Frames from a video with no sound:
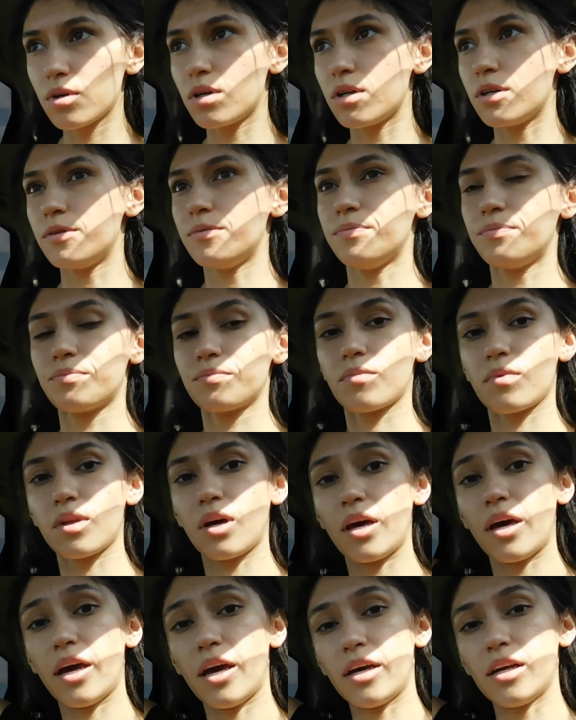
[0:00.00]
Oh,
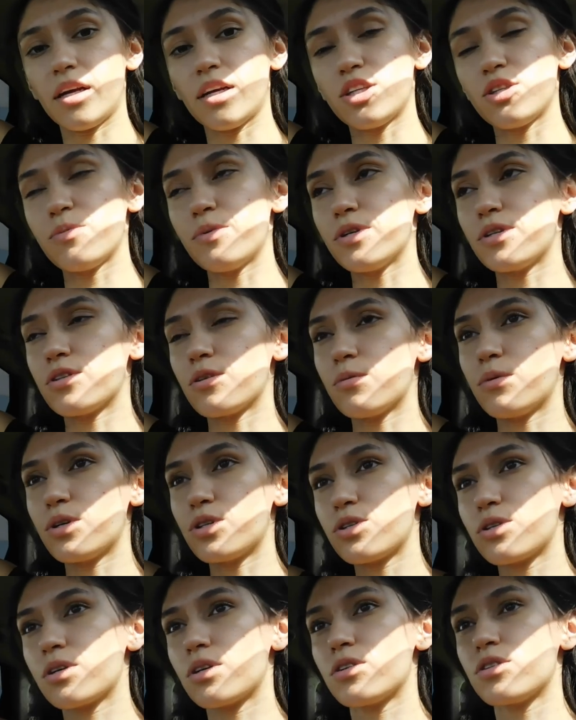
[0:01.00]
I hate HEB so
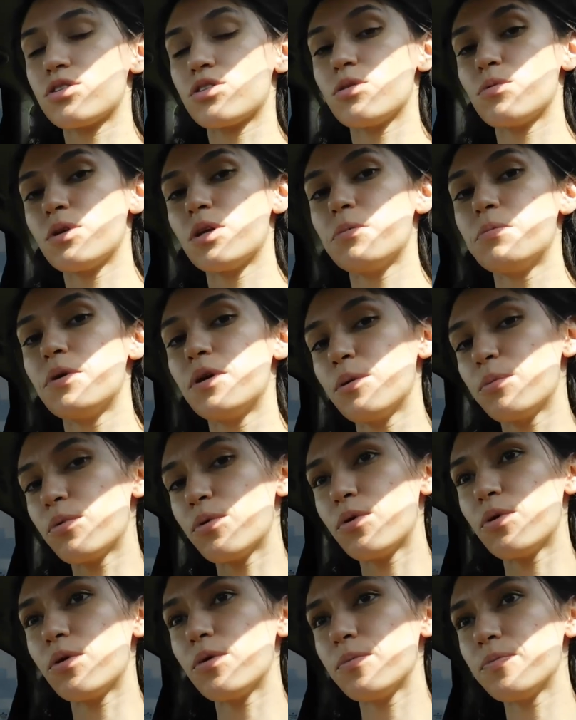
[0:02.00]
much. There's so many
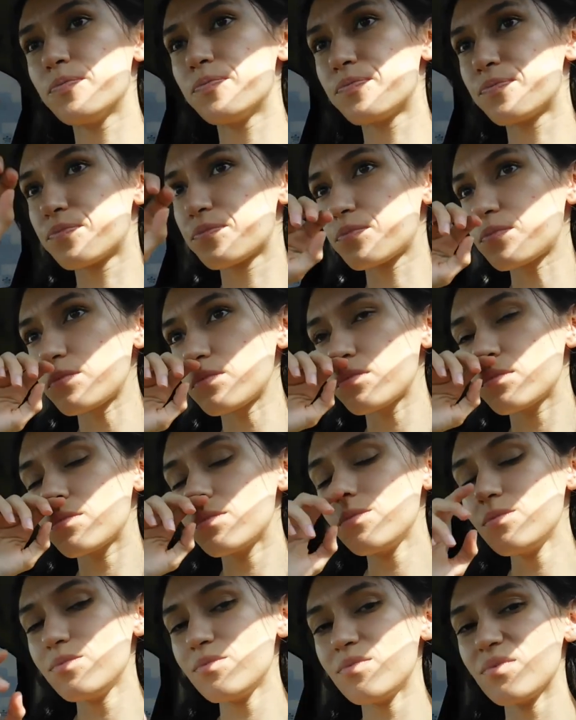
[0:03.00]
people.
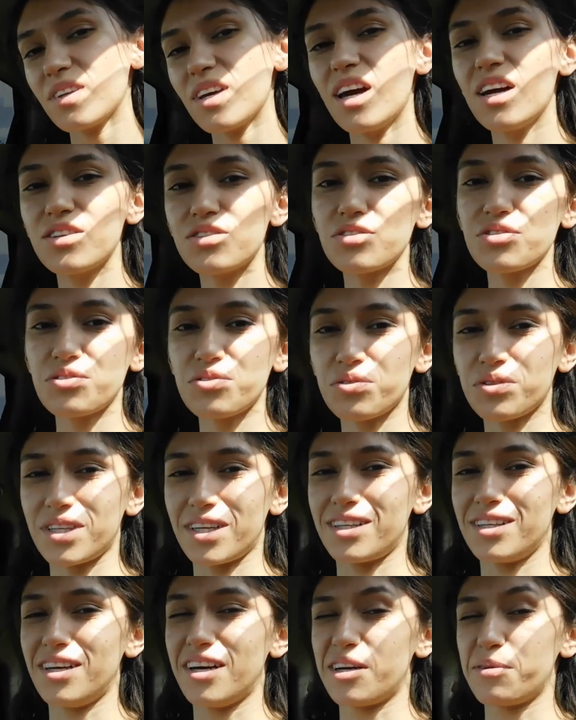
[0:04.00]
I just don't
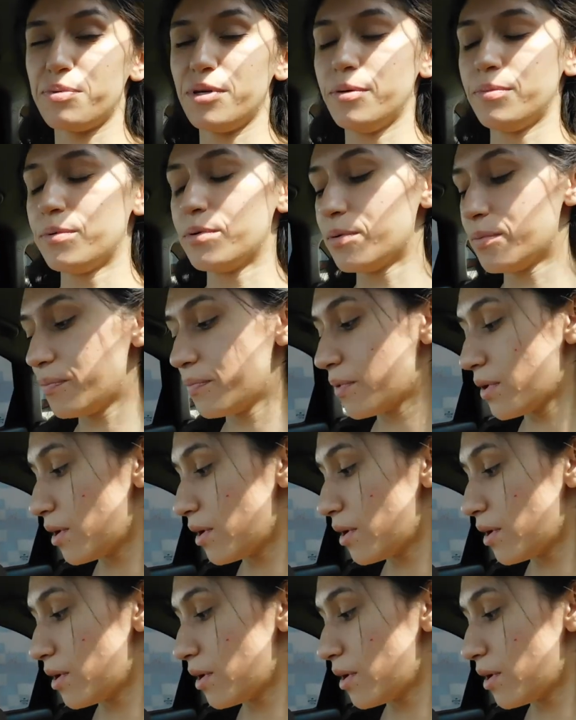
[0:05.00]
like a lot of people.